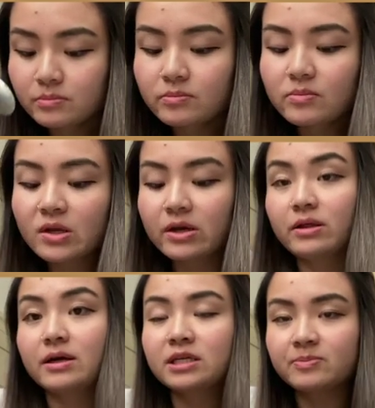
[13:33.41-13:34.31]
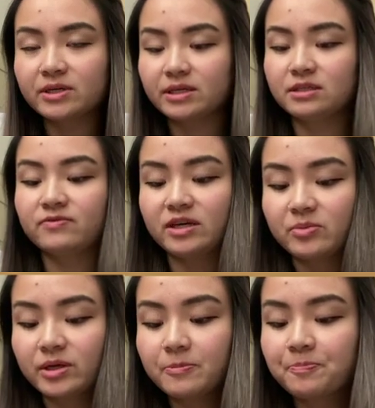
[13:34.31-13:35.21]
Okay, the last bucket is
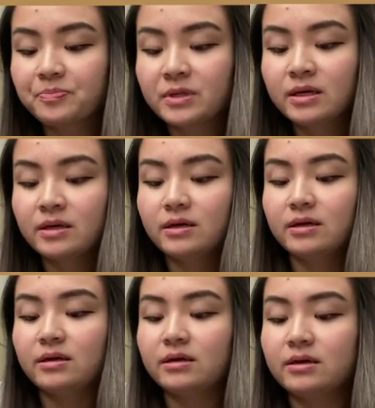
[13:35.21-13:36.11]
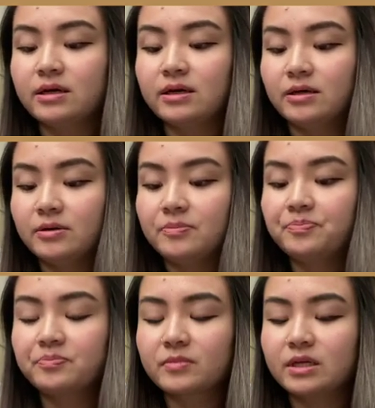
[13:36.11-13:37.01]
family. And
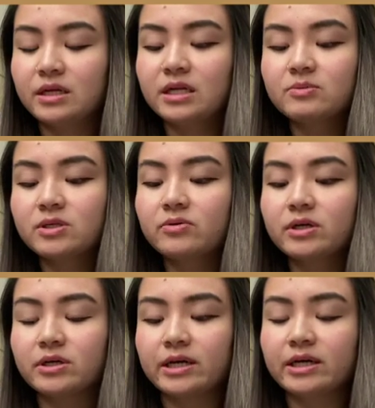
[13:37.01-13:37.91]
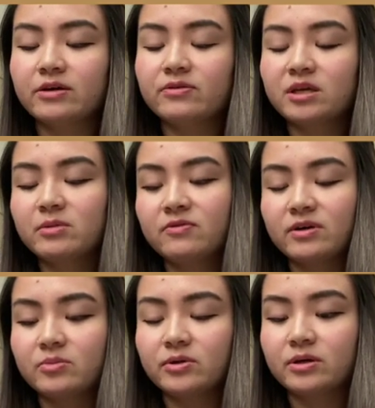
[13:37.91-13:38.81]
it's been going great. I feel like my
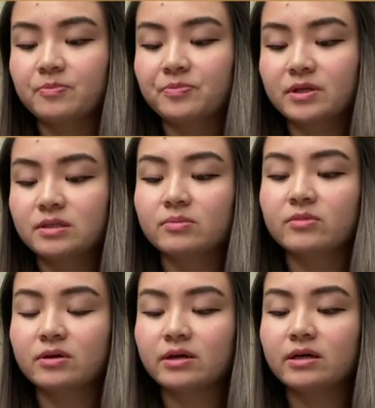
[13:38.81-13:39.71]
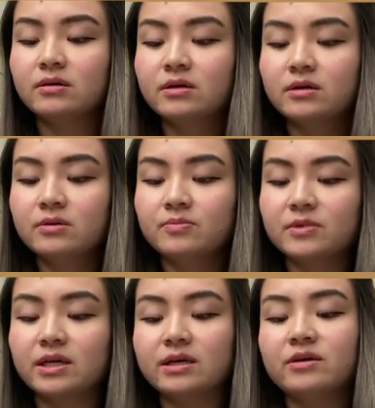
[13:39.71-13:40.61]
family is something that,
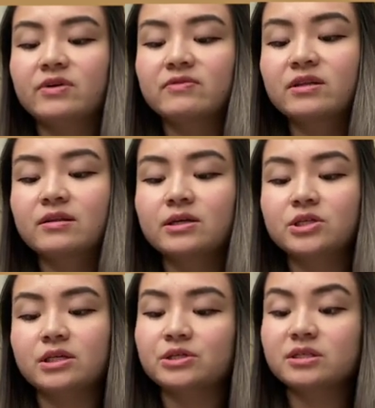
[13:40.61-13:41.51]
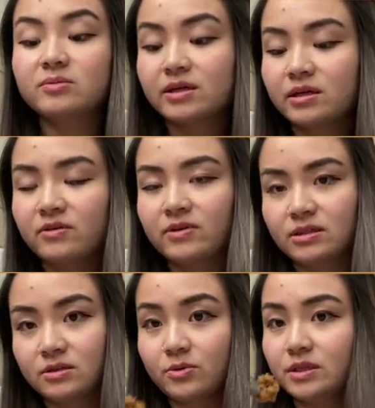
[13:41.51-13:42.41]
like, of everything that changes in my life, that's
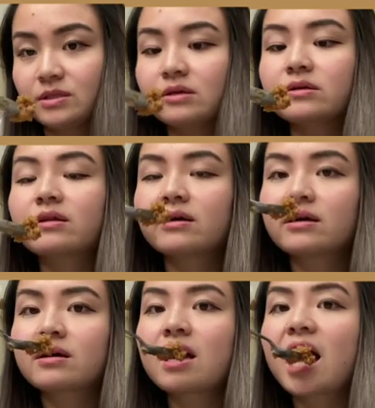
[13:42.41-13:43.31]
the one solid thing.